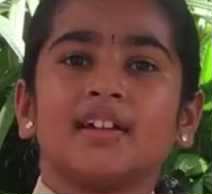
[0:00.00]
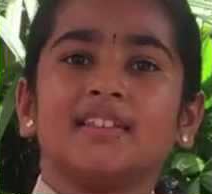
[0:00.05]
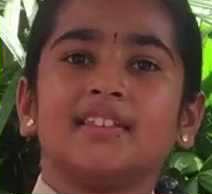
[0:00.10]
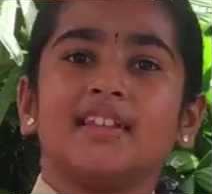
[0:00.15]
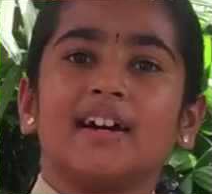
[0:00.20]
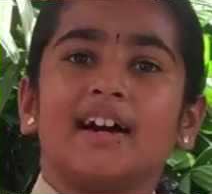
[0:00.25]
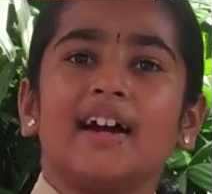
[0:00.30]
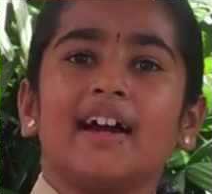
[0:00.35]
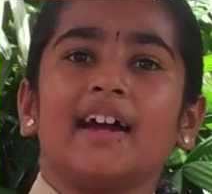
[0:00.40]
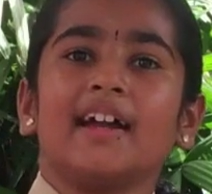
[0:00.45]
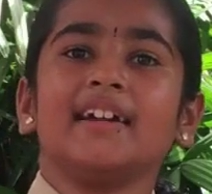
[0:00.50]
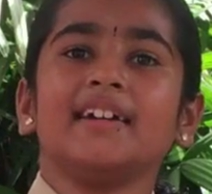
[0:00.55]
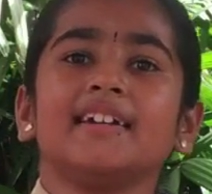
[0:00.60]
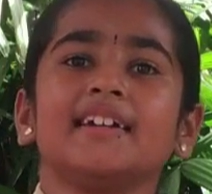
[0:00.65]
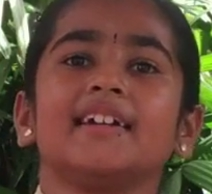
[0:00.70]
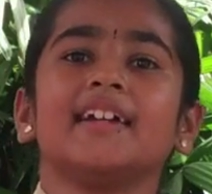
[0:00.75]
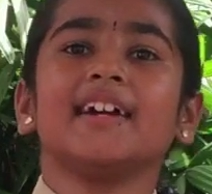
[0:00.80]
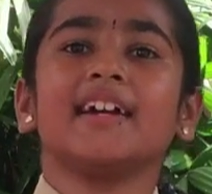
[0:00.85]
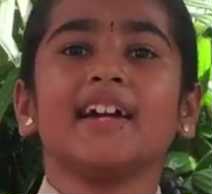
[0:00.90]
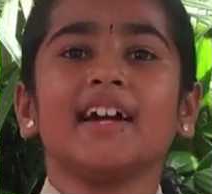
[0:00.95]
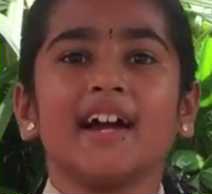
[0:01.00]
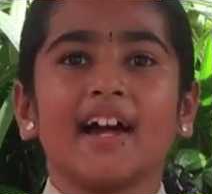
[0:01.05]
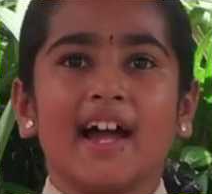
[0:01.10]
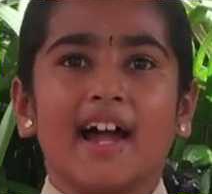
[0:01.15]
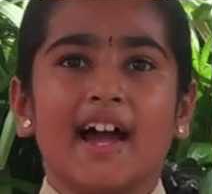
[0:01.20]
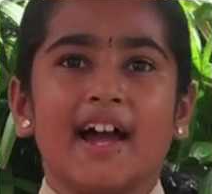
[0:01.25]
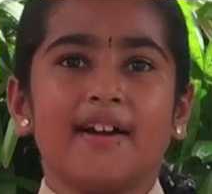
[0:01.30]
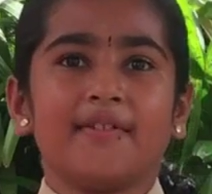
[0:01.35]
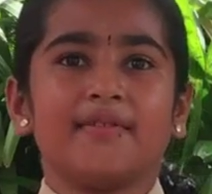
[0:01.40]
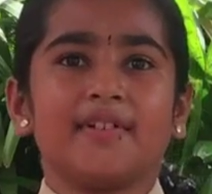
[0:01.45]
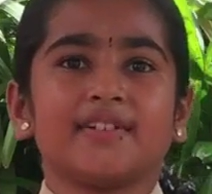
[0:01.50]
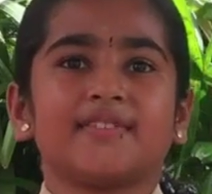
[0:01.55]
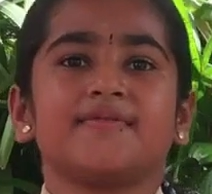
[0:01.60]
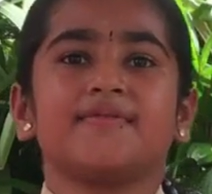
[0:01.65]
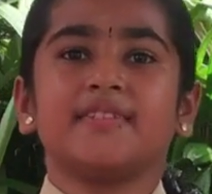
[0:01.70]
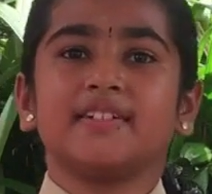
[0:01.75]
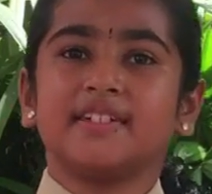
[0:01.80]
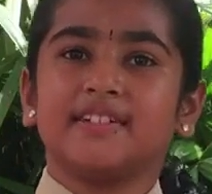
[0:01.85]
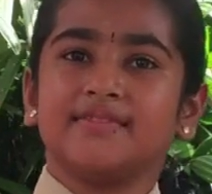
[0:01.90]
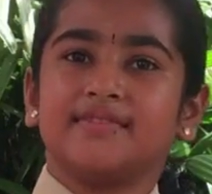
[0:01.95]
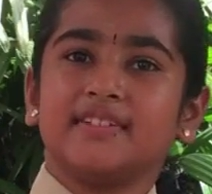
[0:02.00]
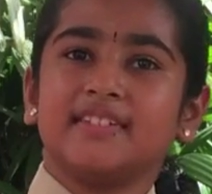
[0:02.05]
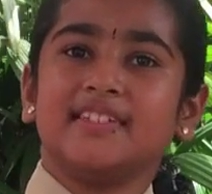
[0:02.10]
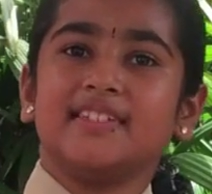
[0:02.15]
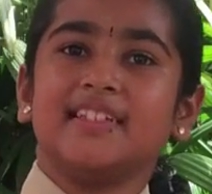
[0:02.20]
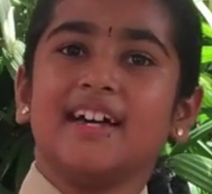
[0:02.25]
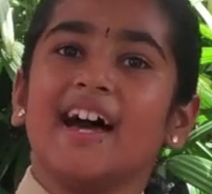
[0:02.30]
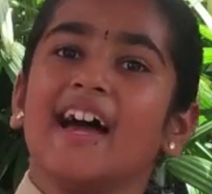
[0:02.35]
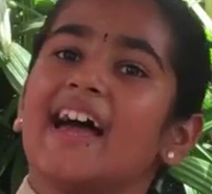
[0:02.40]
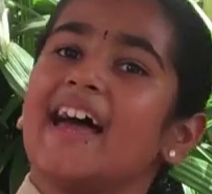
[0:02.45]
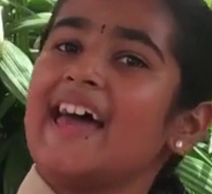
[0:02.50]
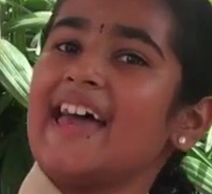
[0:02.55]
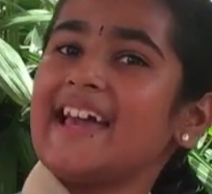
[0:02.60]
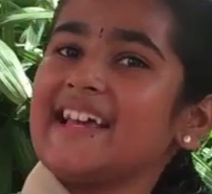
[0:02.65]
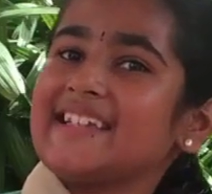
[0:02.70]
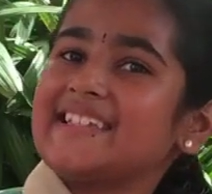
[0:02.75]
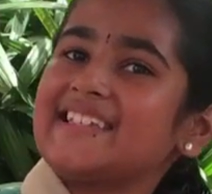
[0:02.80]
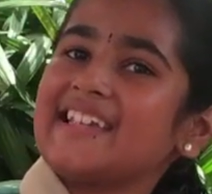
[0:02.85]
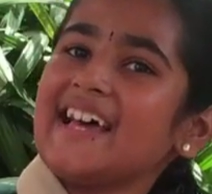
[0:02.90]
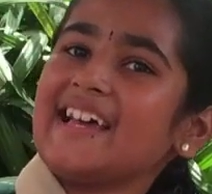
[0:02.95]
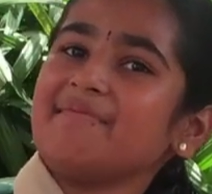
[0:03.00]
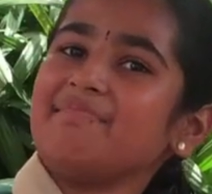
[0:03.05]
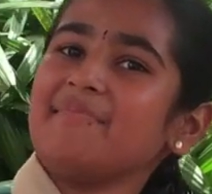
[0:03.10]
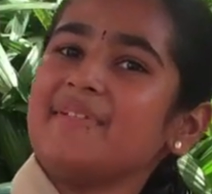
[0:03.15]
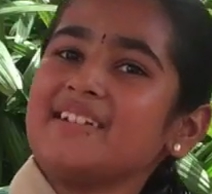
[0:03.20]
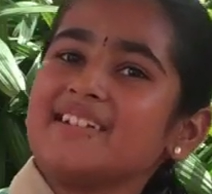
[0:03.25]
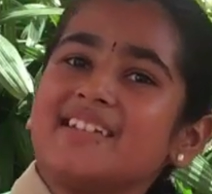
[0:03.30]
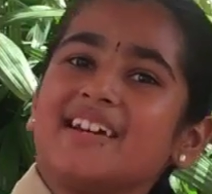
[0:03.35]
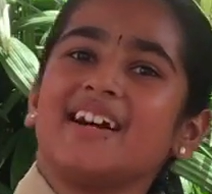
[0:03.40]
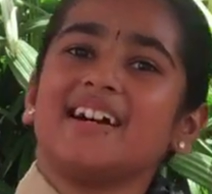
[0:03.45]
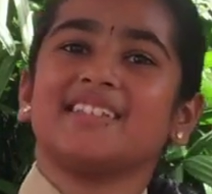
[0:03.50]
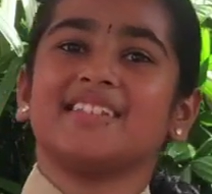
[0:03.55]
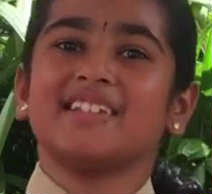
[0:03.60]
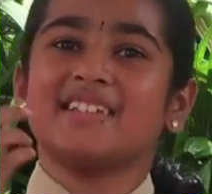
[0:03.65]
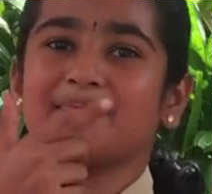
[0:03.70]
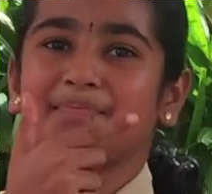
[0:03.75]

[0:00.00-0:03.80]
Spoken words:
The entire air was filled with the excitement and the